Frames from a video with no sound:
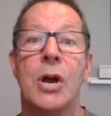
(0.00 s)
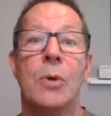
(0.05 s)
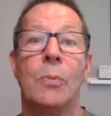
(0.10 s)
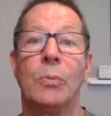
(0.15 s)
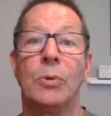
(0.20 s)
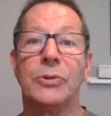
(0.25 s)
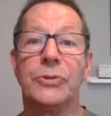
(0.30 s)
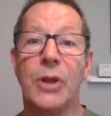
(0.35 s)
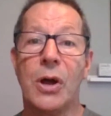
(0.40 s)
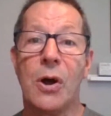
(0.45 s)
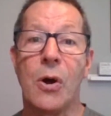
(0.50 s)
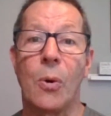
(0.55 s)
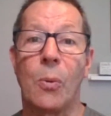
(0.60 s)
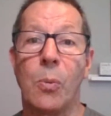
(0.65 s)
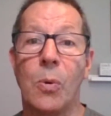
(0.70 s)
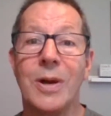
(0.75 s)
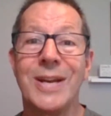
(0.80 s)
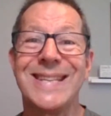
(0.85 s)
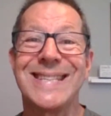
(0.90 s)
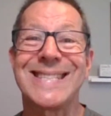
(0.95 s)
Well, no,
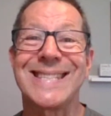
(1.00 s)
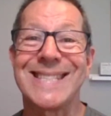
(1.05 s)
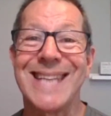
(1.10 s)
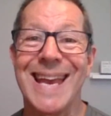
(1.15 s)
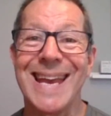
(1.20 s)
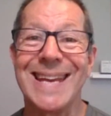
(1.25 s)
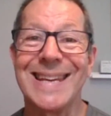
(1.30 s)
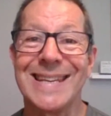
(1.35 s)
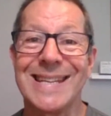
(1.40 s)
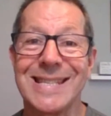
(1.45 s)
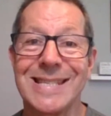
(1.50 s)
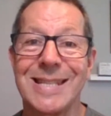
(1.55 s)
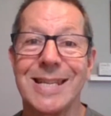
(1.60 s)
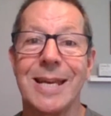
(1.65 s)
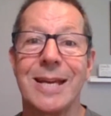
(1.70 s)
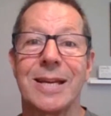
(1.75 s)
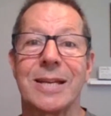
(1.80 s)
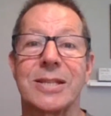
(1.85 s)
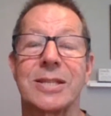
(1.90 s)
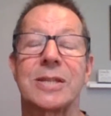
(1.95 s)
what it's saying is
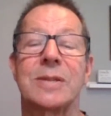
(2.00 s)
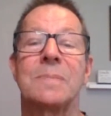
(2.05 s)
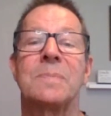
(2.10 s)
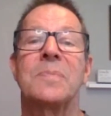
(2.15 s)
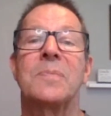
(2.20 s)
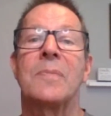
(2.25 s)
this.